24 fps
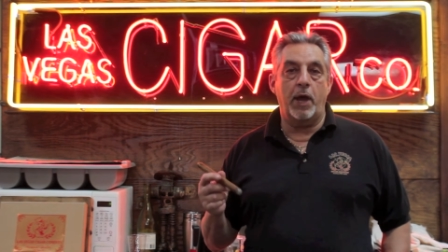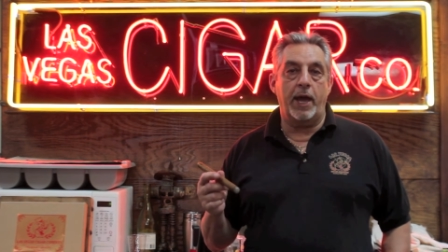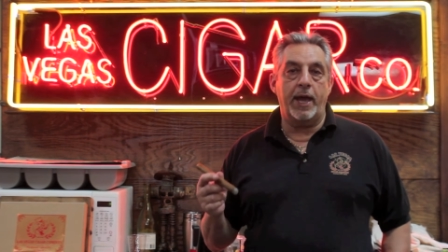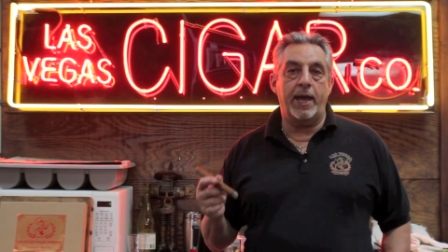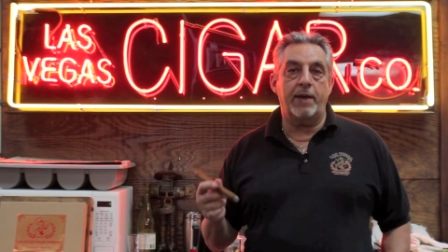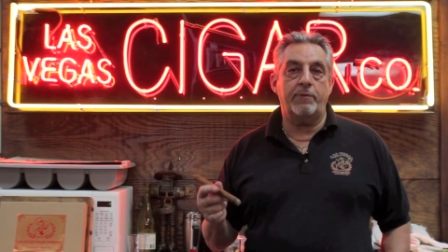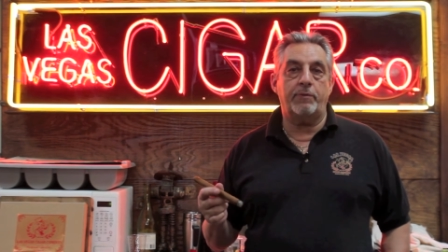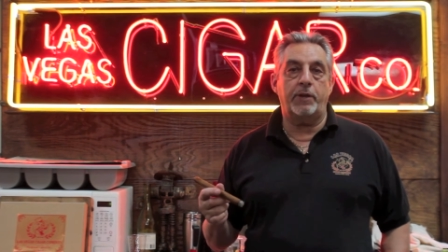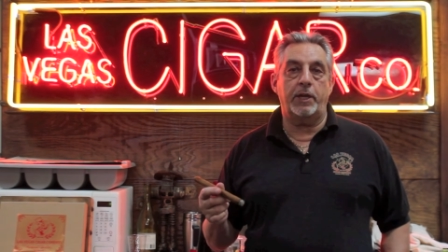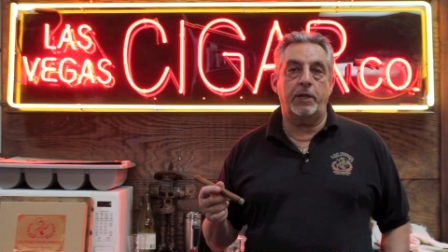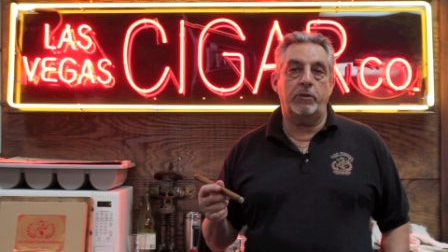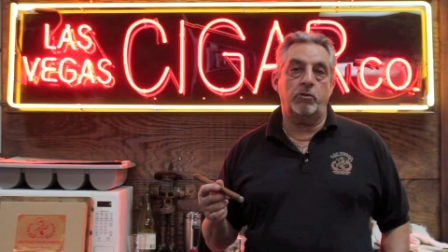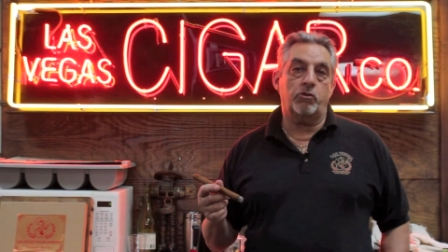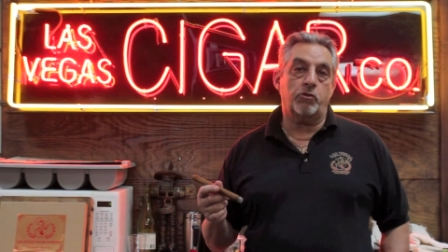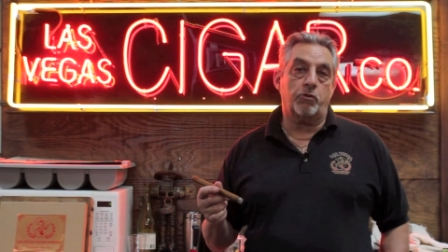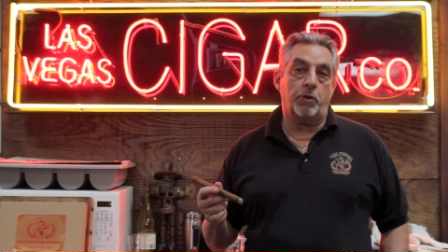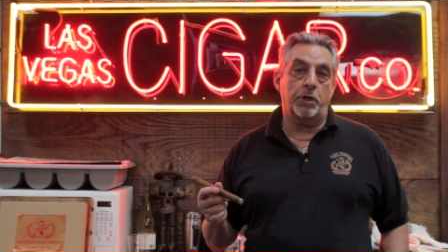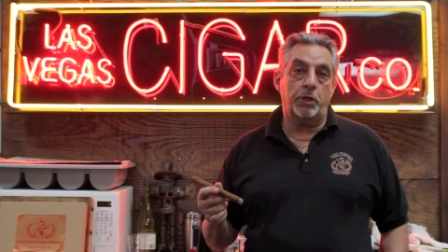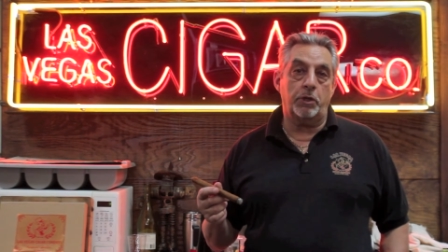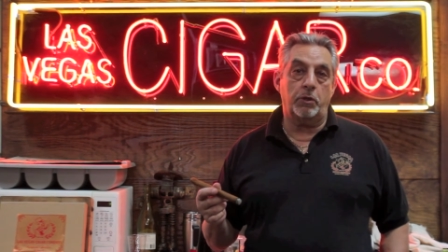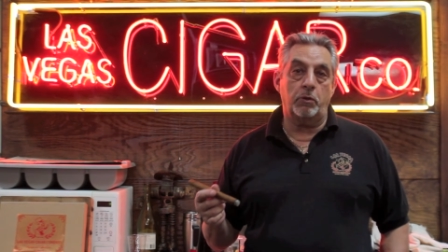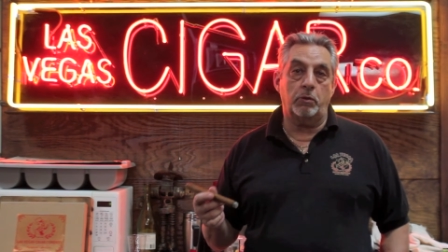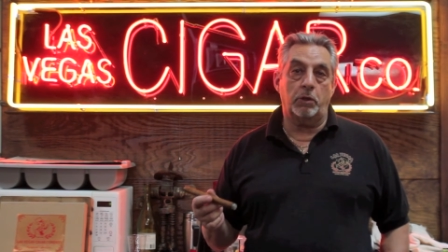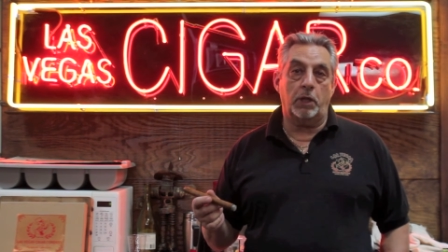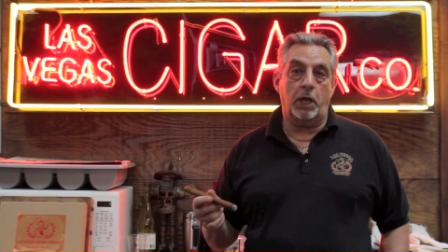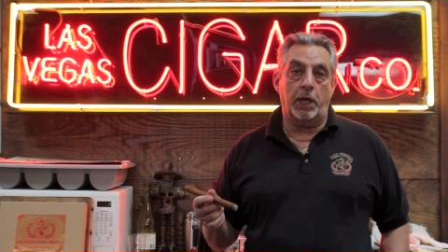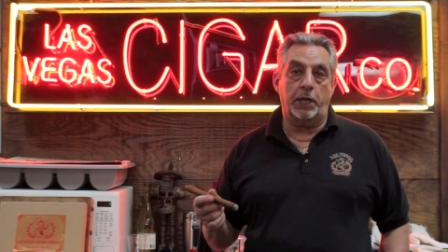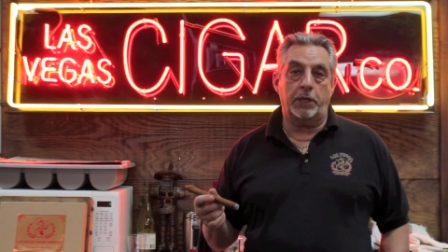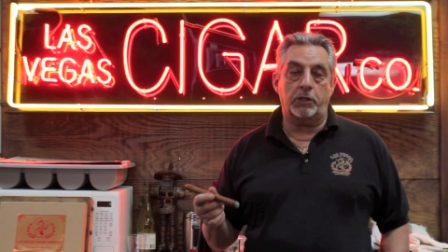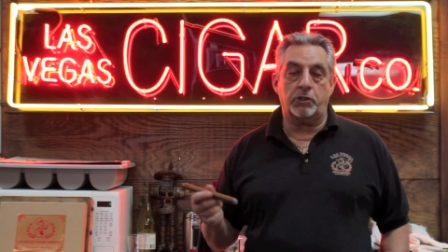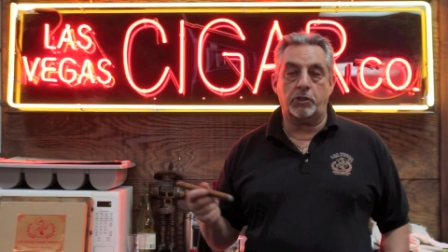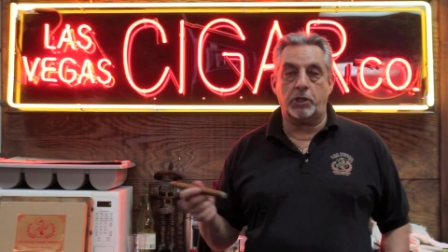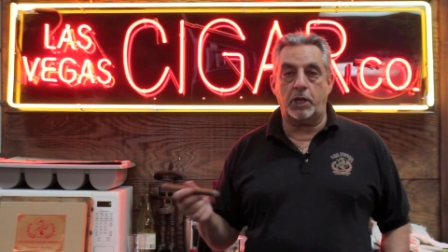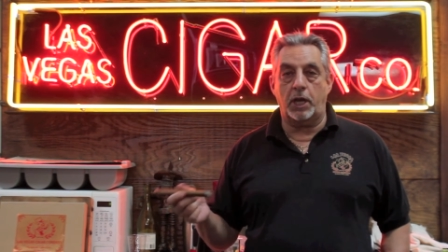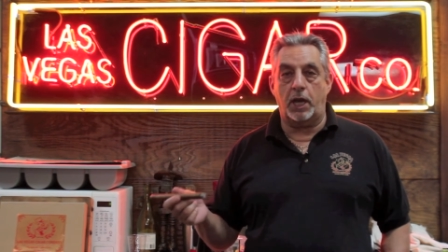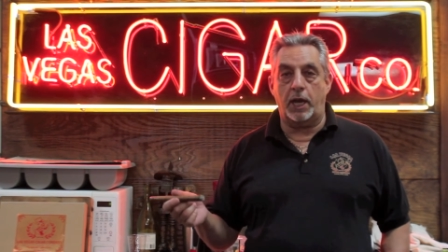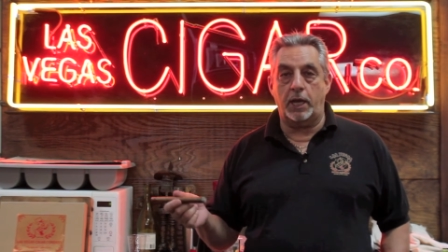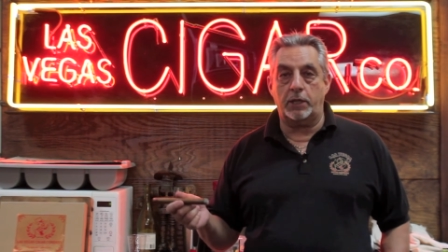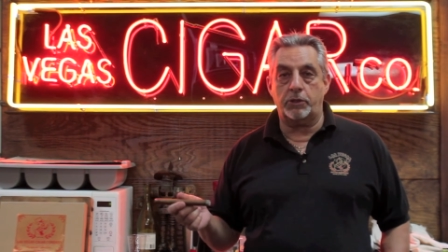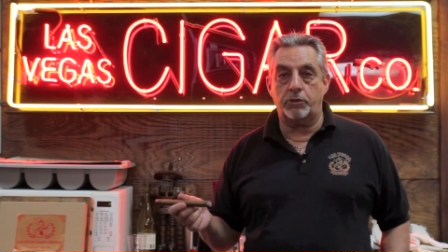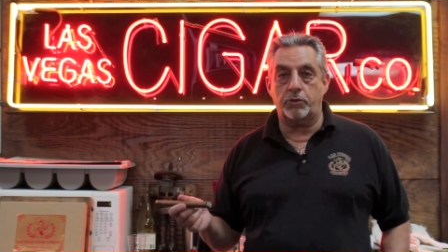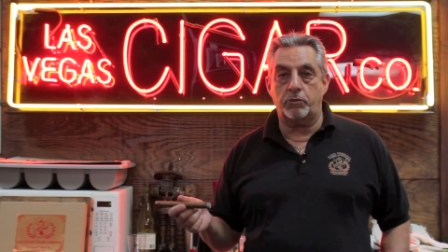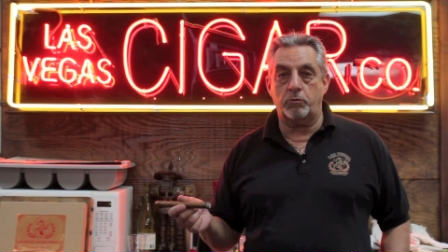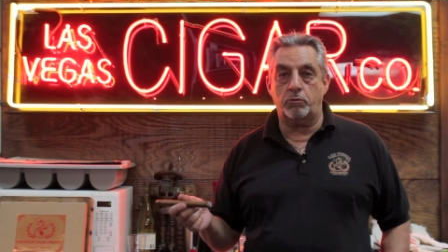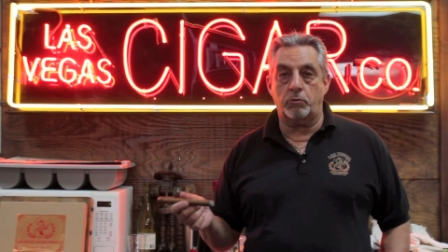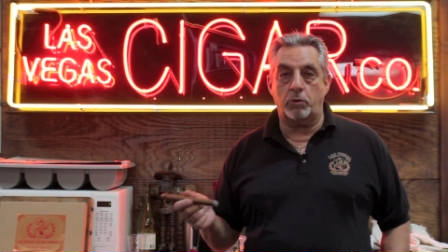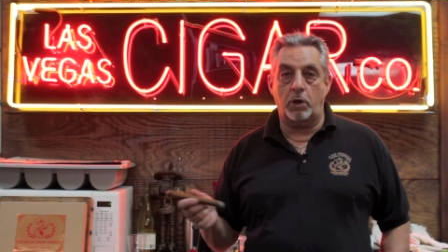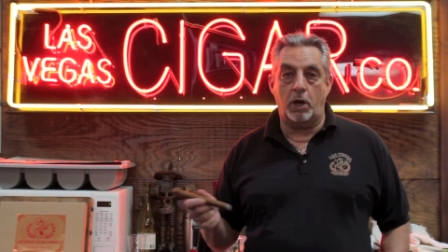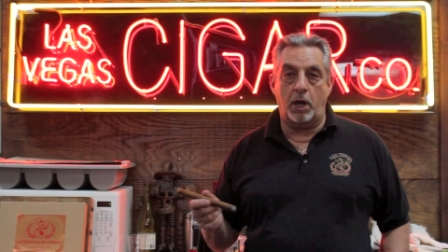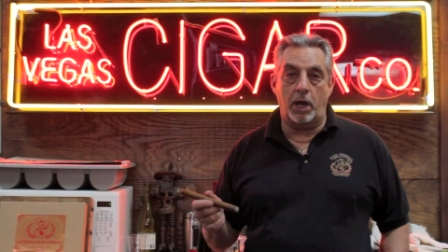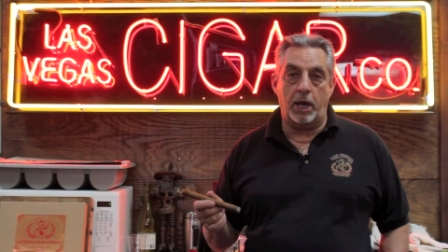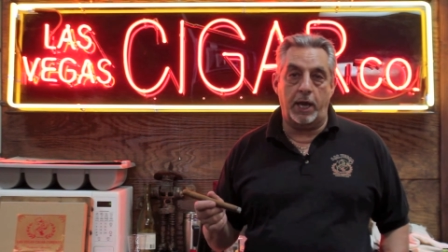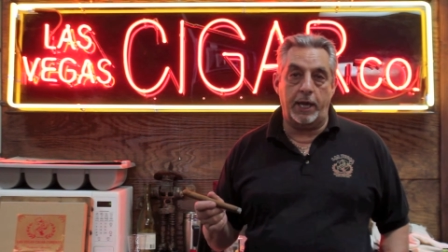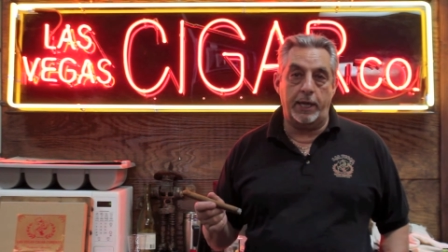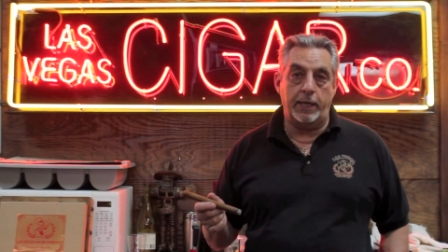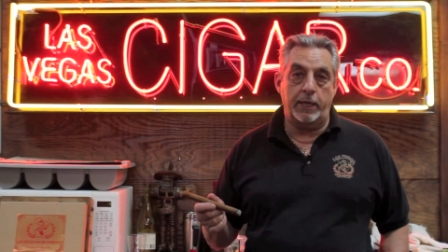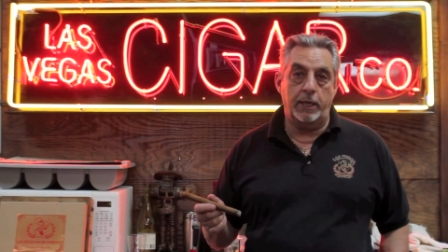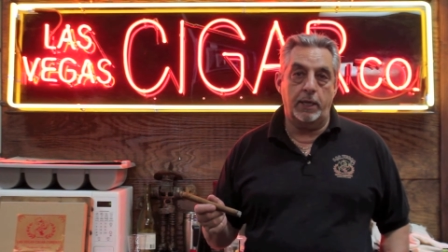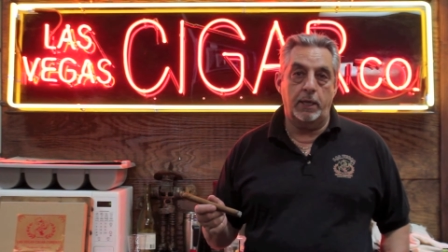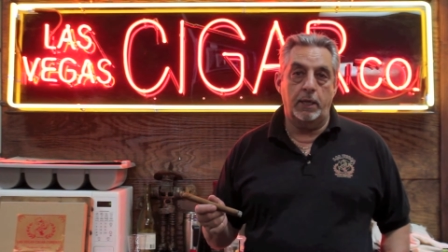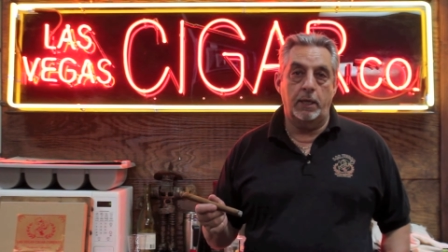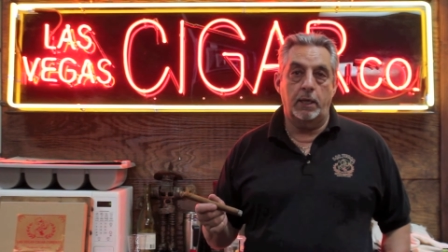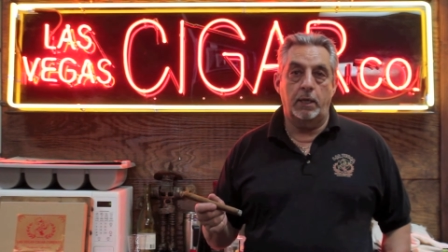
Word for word: have a drink you like, scotch, rye,